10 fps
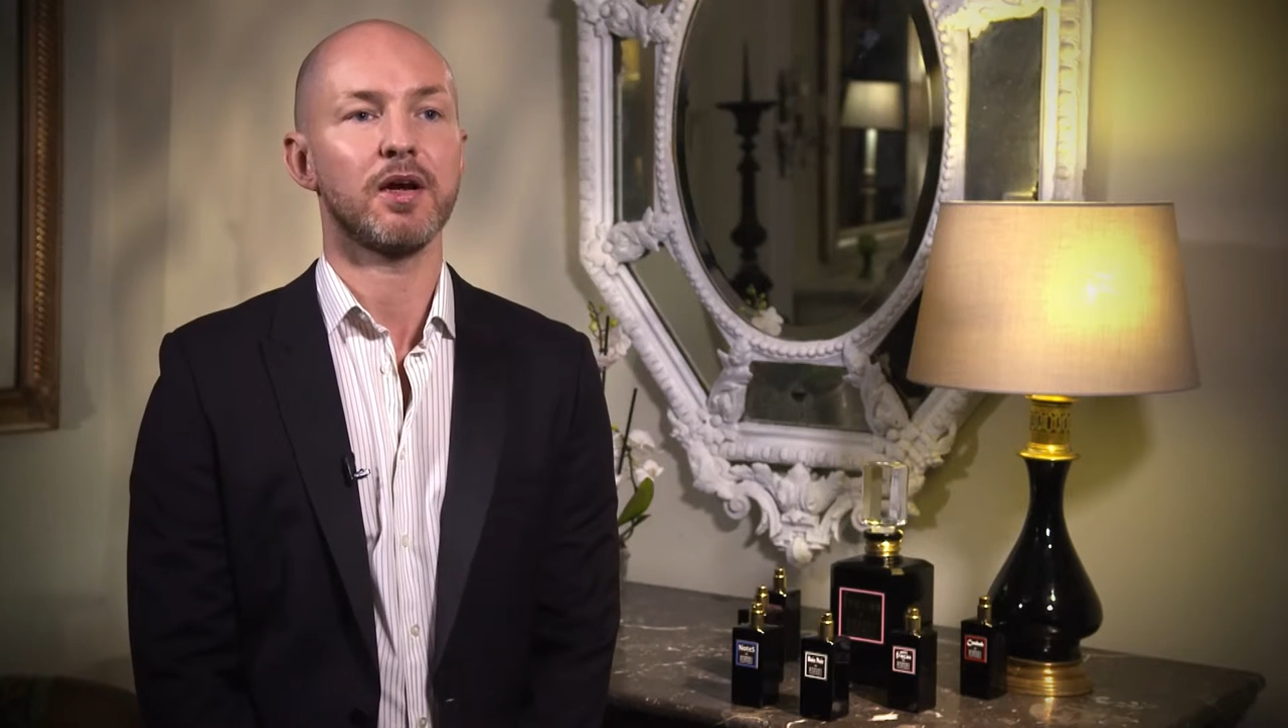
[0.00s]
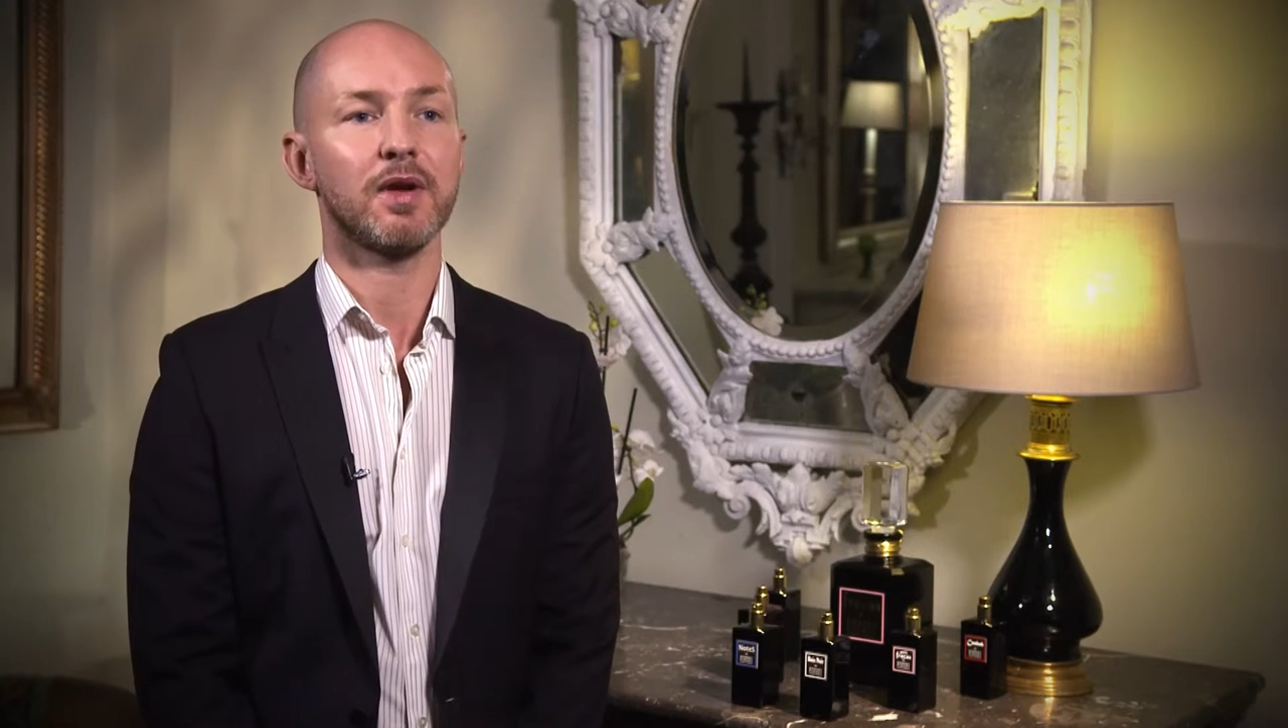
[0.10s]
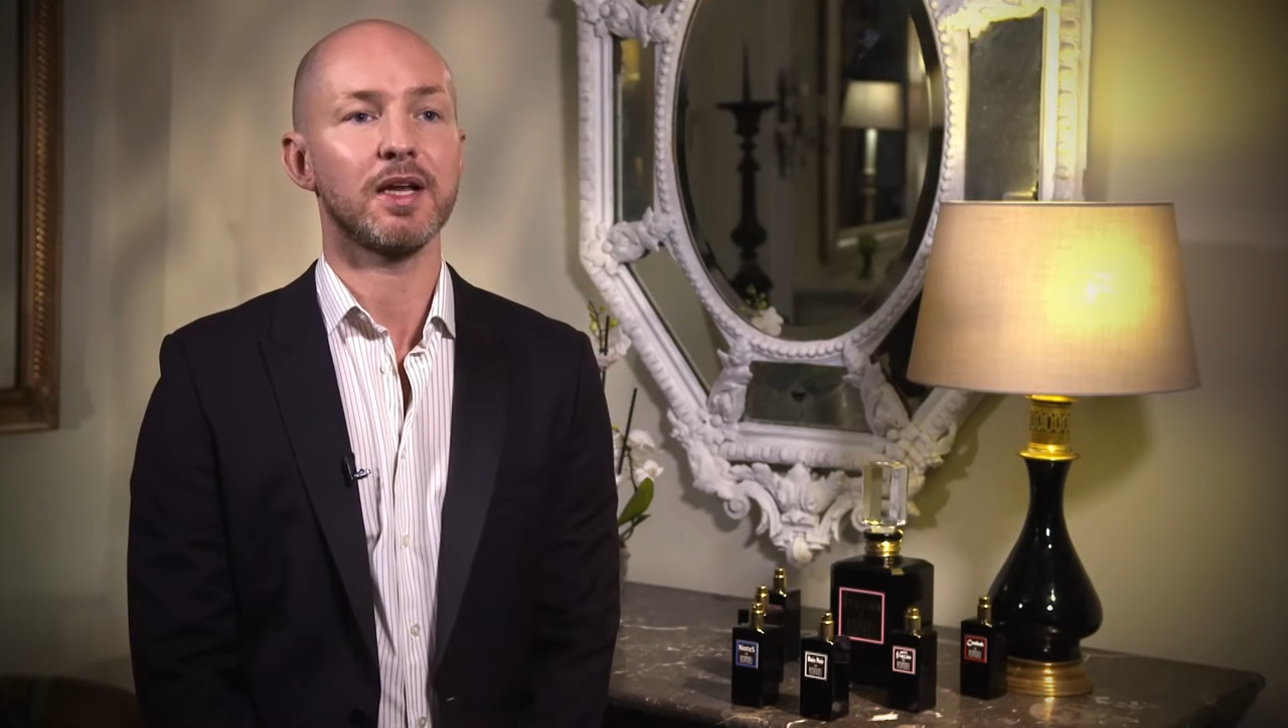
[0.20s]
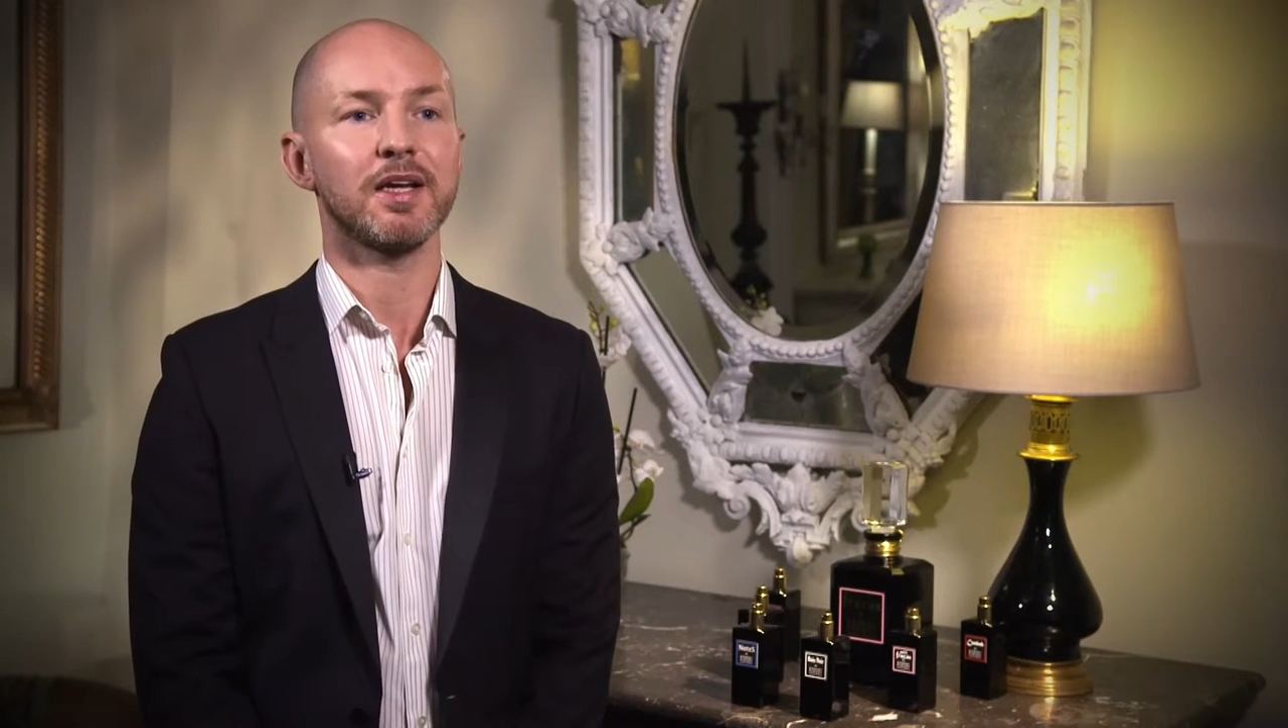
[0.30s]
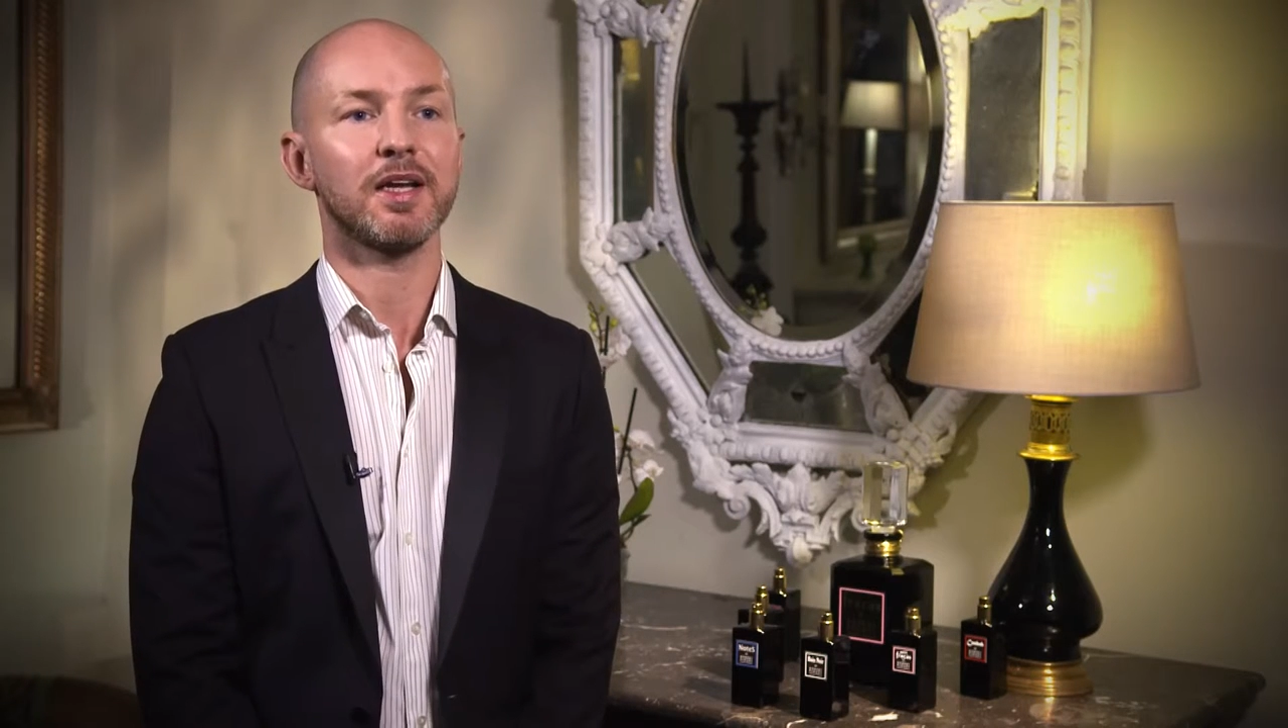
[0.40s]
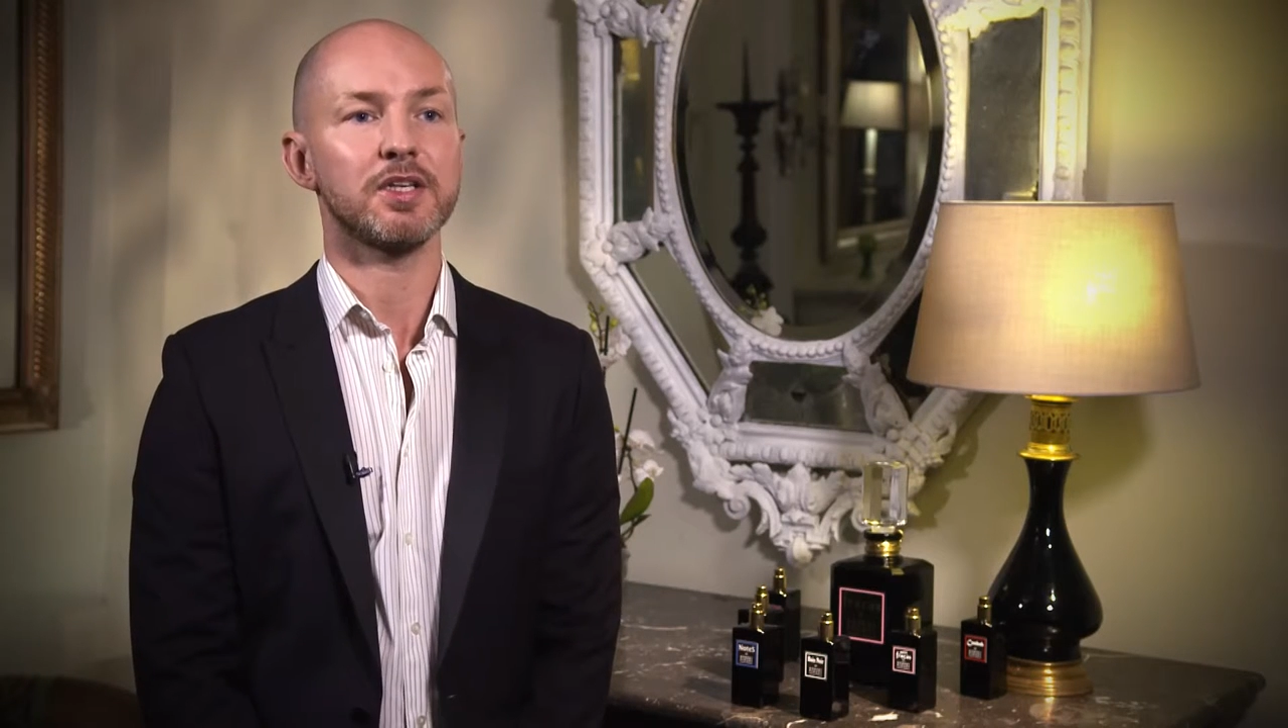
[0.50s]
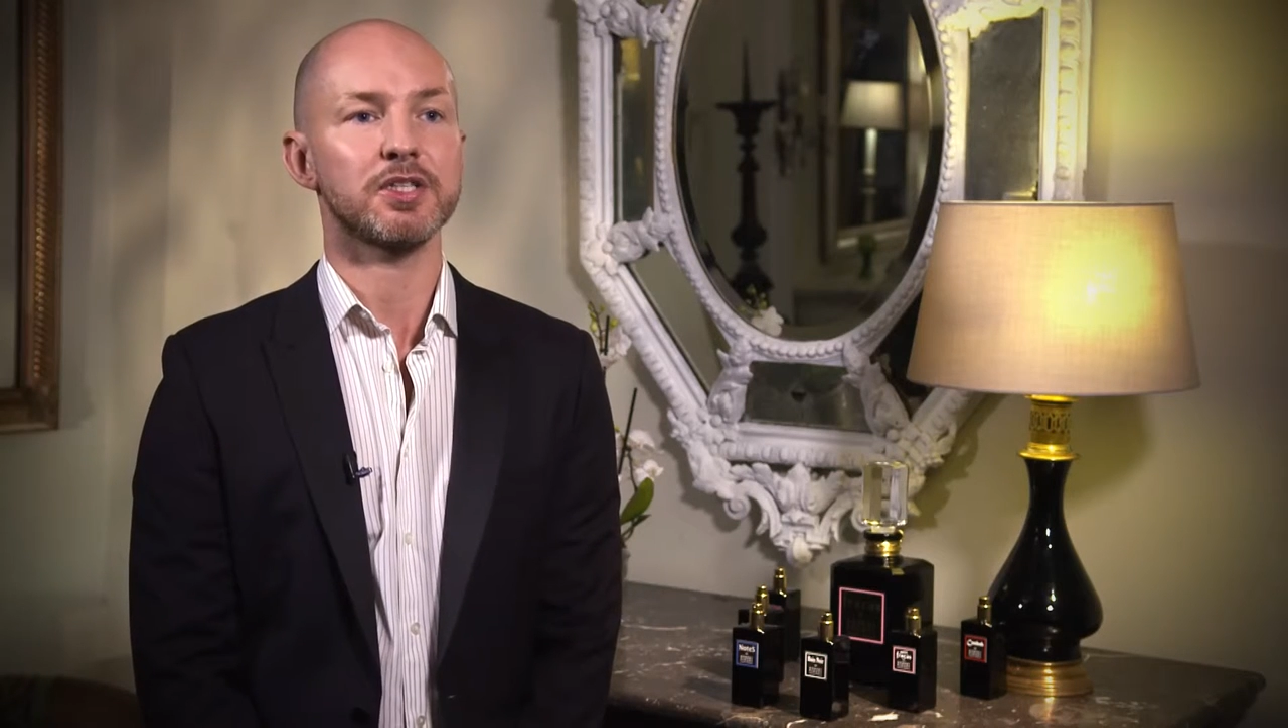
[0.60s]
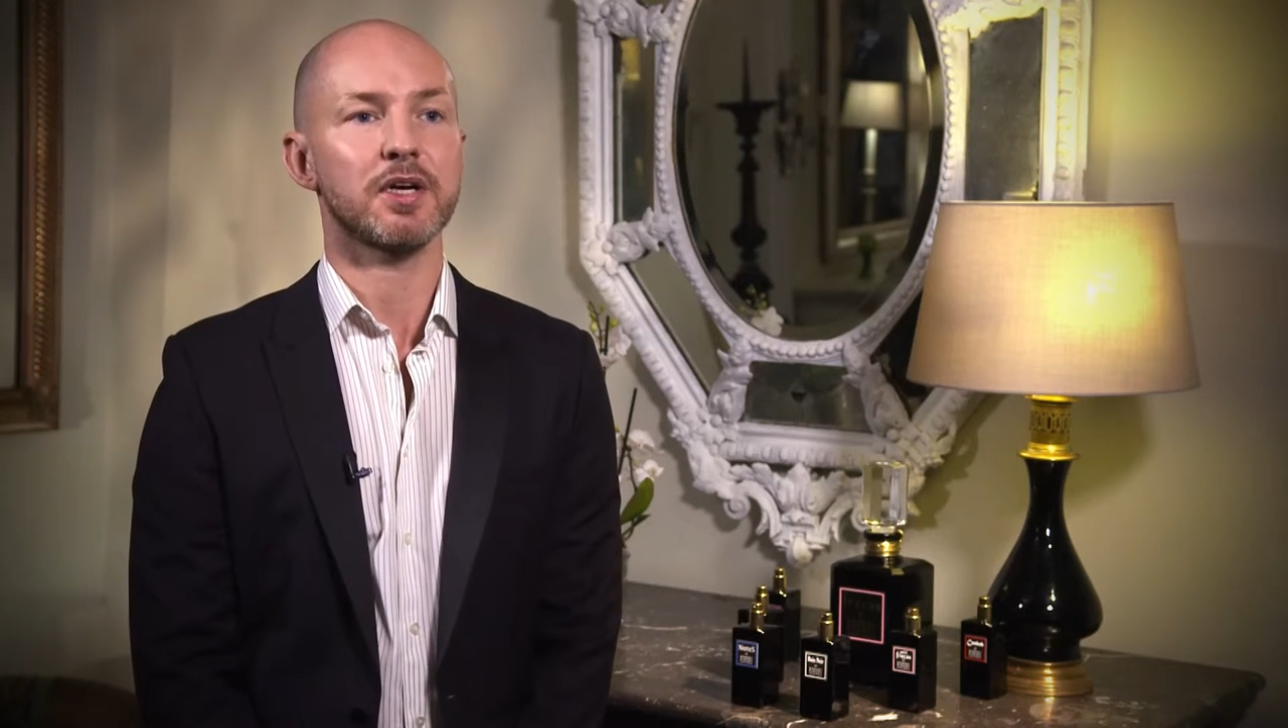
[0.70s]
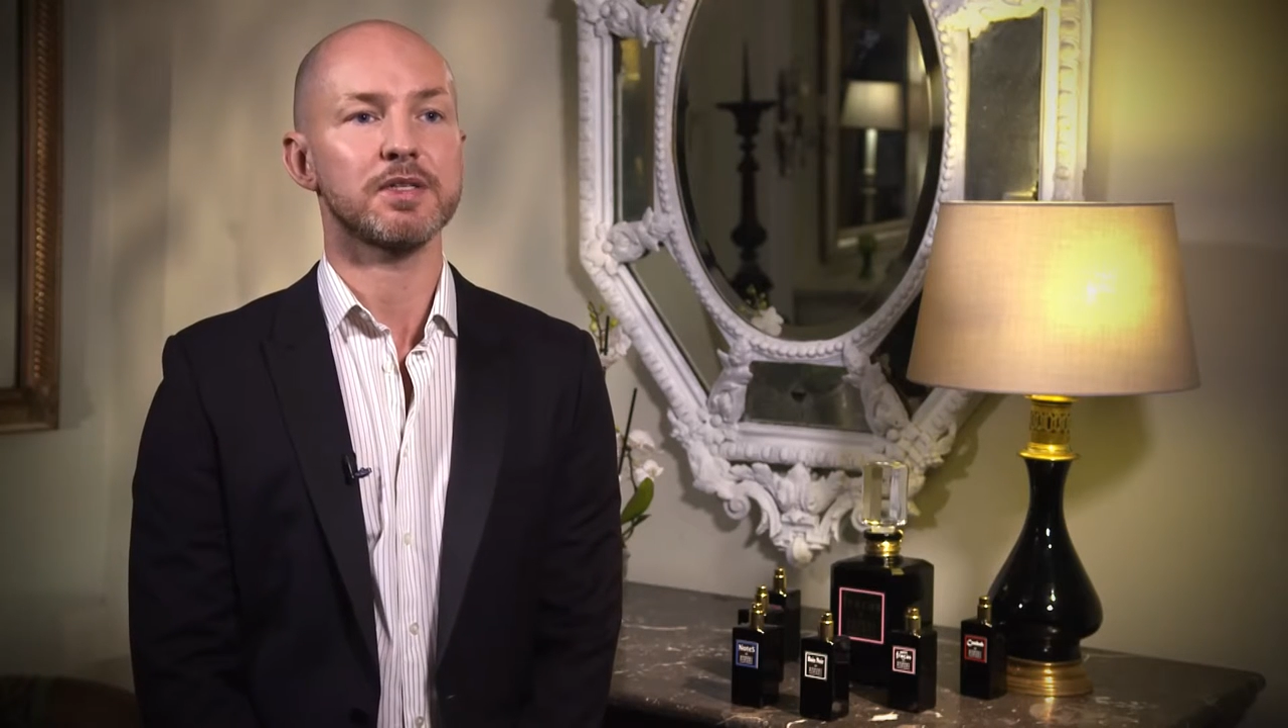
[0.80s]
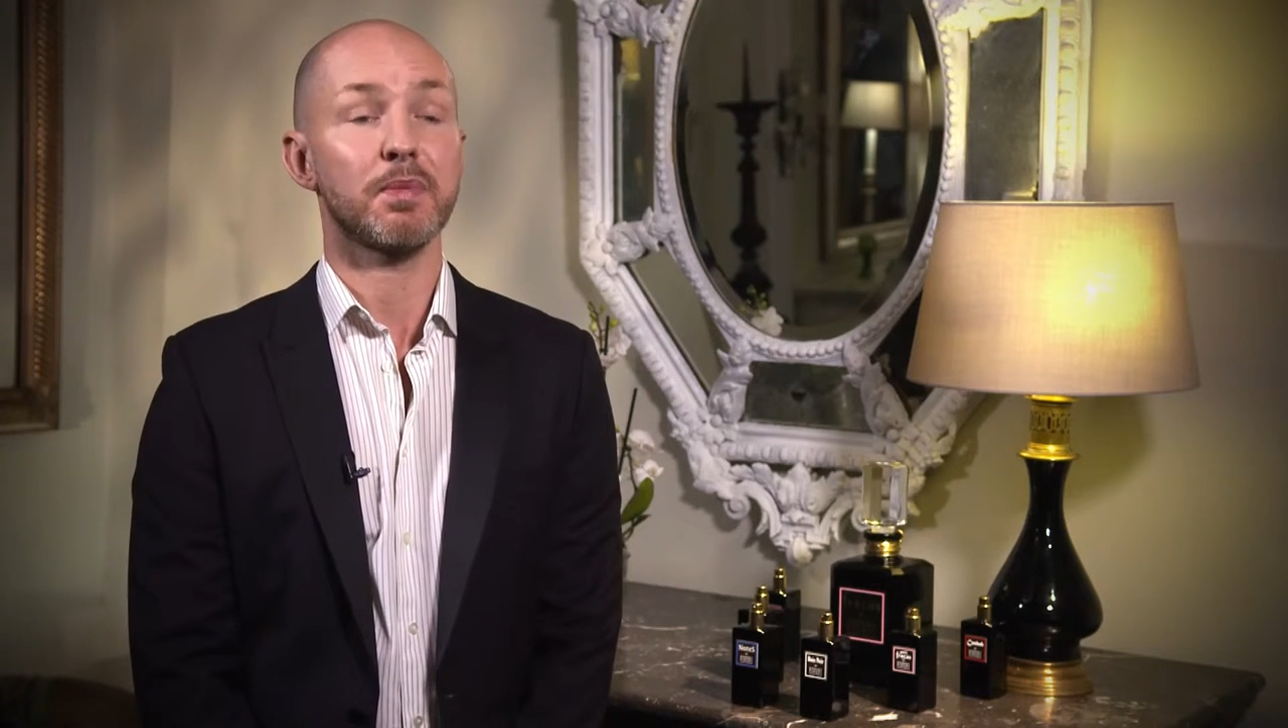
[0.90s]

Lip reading: Aurélien Guichard's